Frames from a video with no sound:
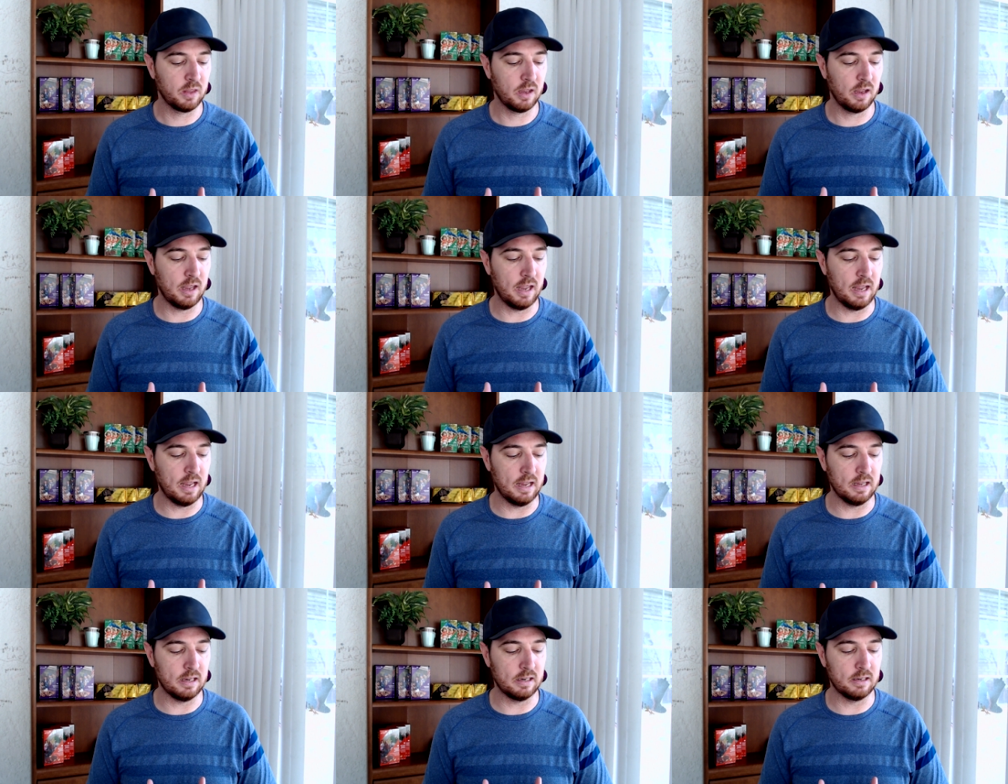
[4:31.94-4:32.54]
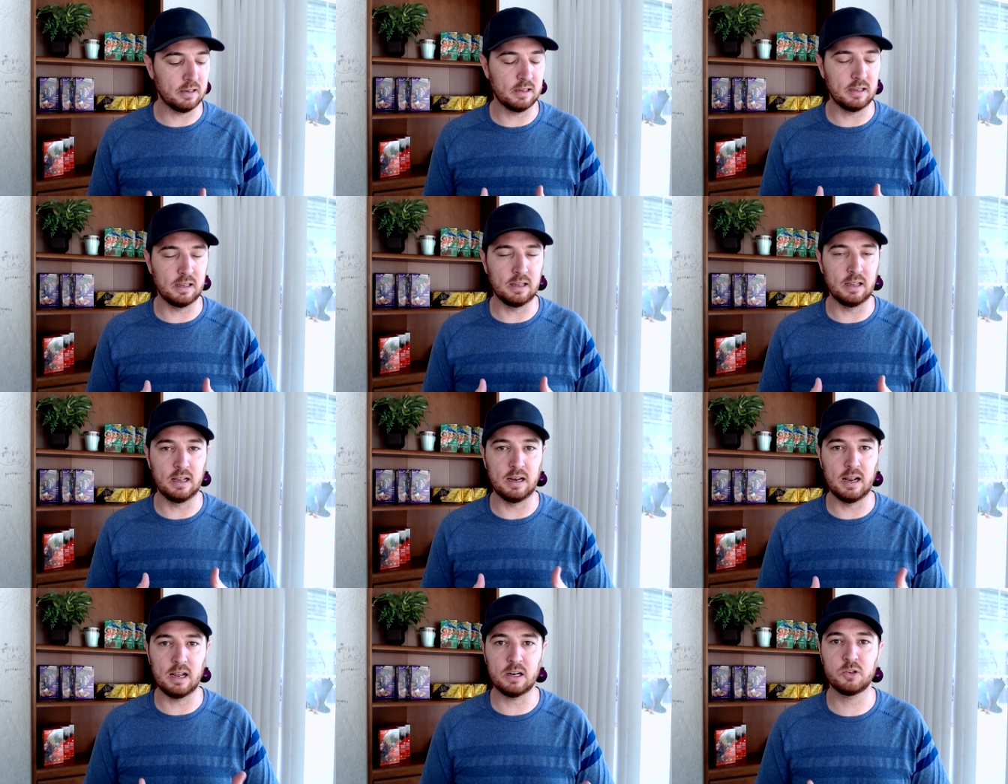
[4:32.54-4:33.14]
And
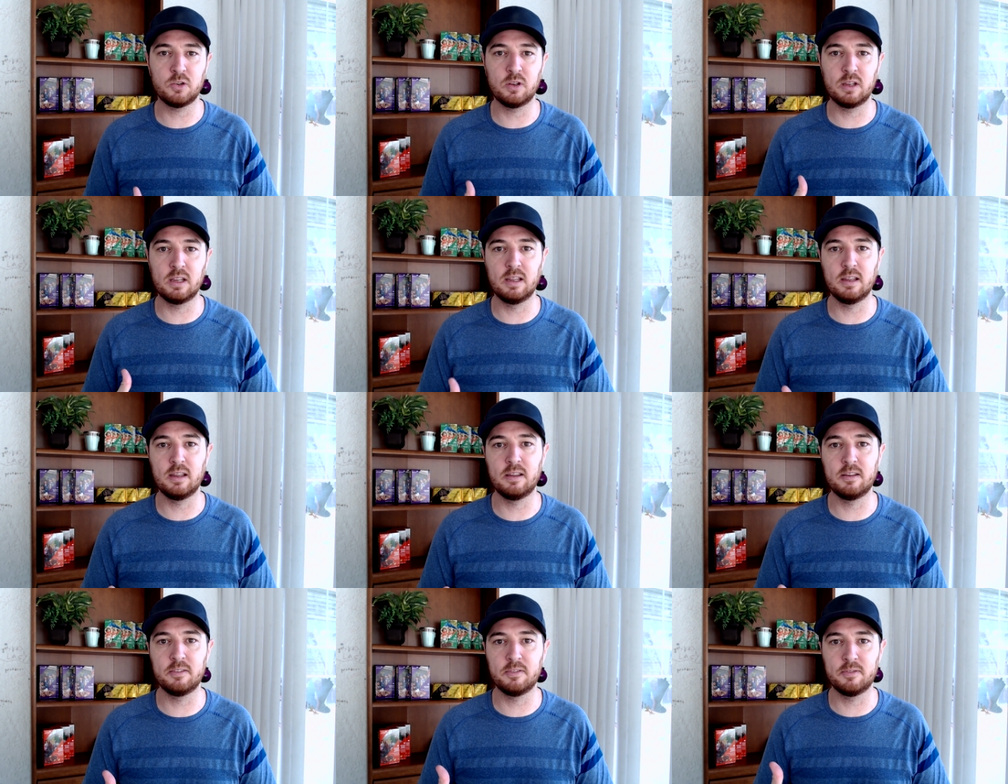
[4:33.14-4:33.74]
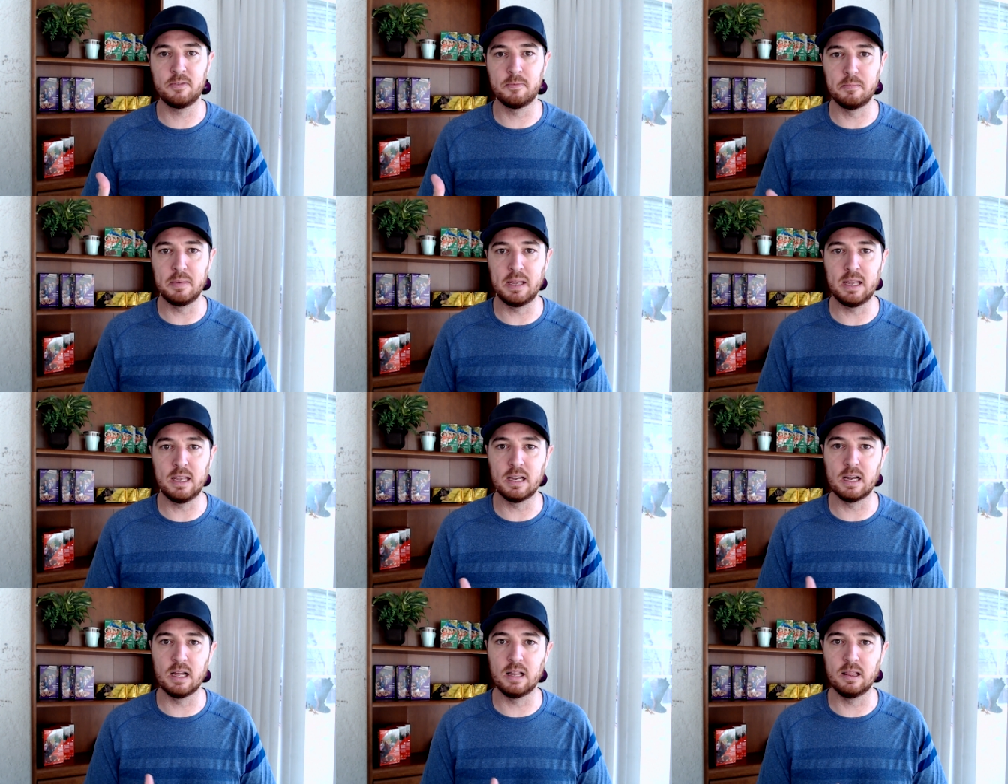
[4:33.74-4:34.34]
it actually gave
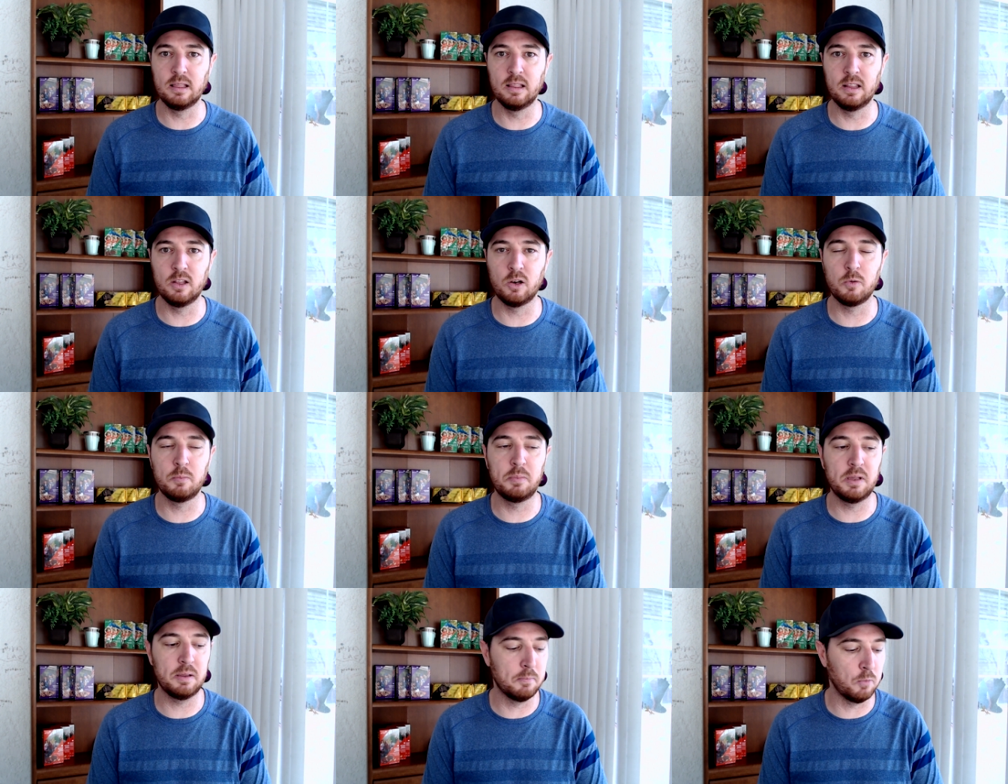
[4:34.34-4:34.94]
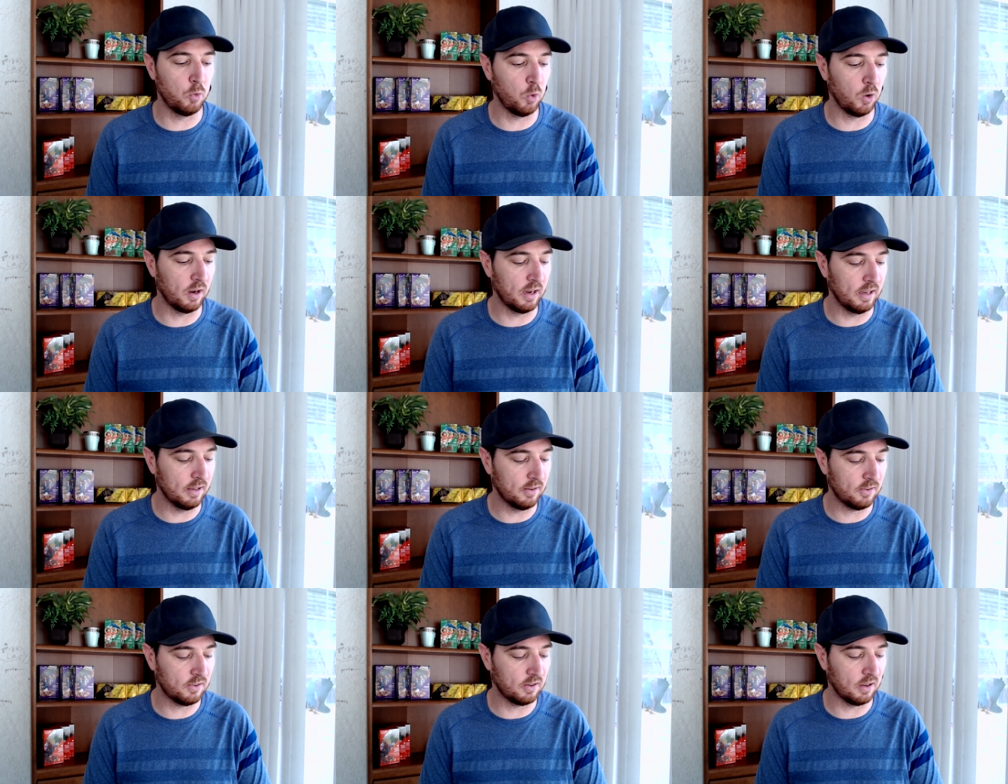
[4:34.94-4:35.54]
me a little bit more
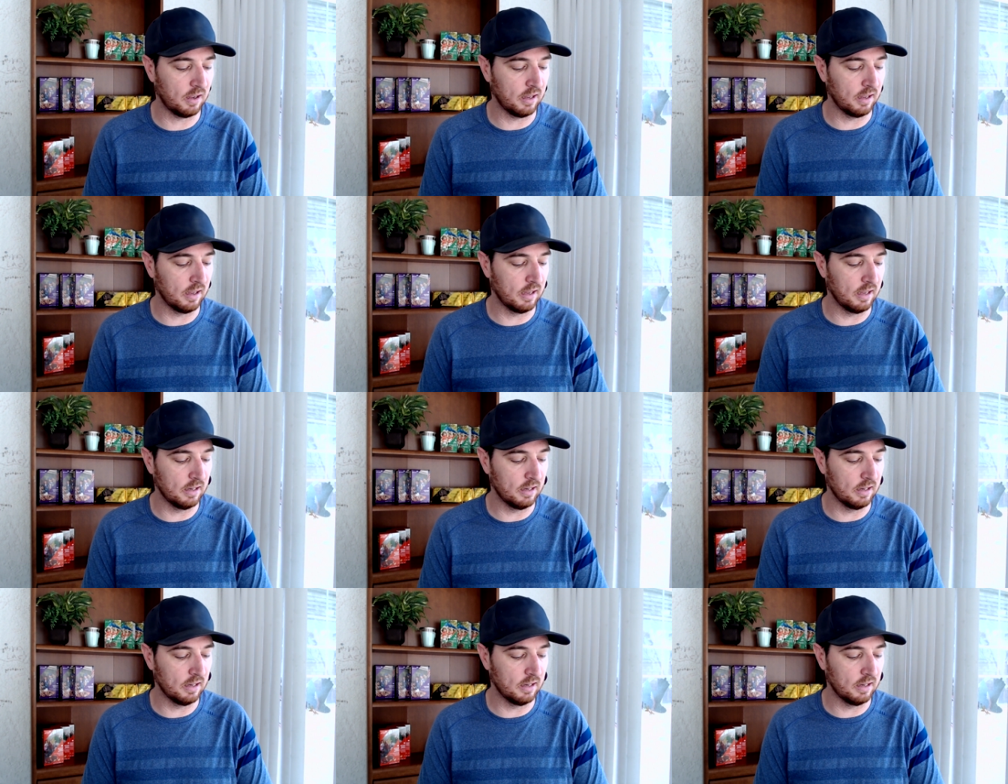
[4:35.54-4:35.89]
insight